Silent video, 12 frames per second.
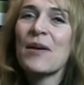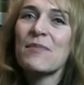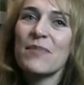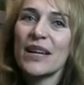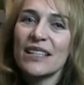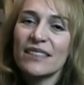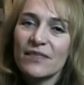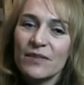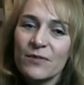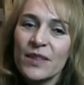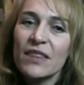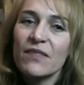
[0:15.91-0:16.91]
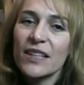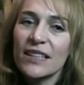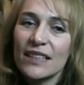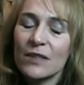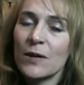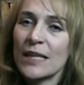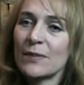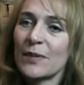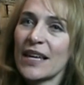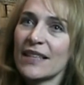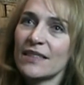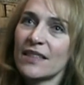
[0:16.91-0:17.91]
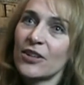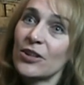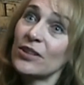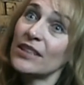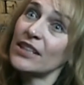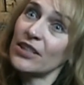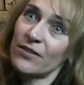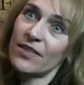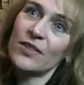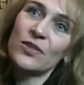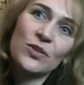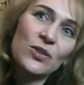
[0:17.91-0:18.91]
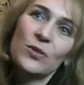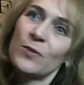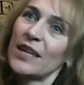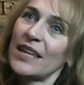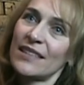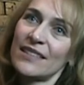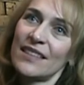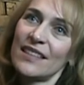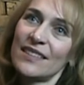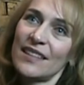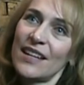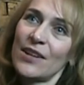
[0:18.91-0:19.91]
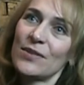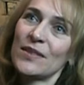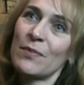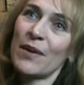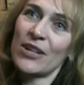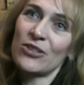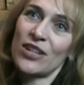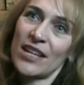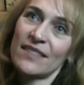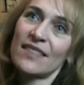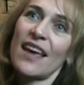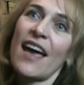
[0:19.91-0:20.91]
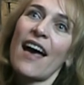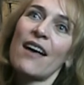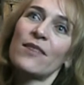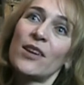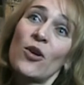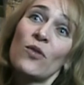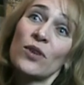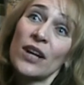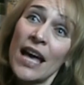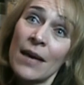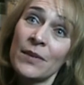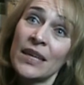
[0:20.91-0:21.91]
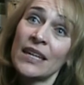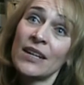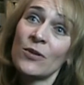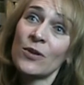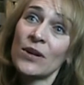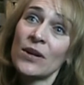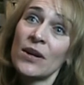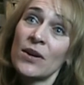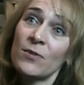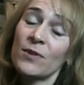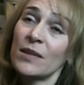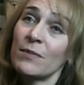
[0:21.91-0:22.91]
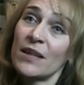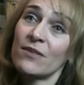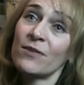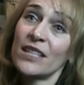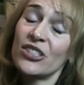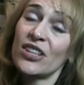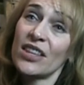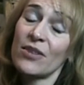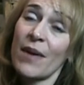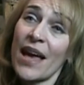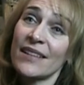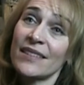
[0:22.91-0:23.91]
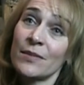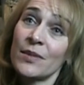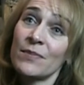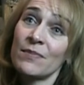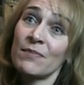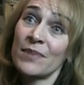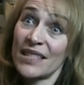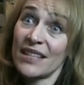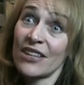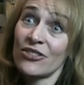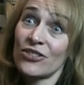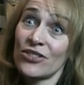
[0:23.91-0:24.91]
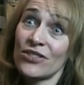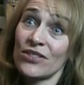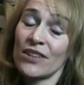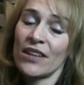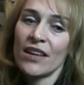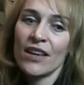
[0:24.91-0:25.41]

But with the very little ones, because the sooner we get to these kiddos, the better chance they have at overcoming or really reaching their maximum potential.